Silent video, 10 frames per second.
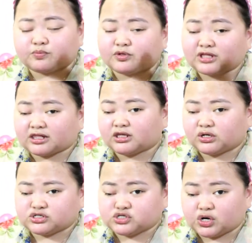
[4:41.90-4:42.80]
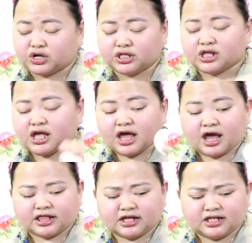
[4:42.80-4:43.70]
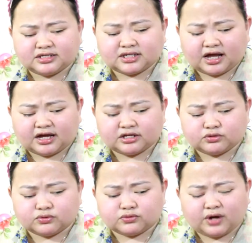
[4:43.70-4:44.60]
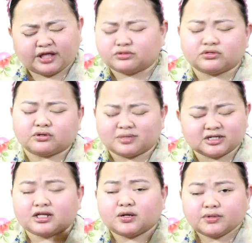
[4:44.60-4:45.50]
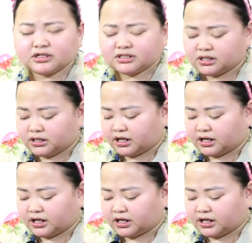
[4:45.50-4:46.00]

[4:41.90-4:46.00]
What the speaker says: protect the cushion, and then isa to, I don't know, basta dalawa yung seal.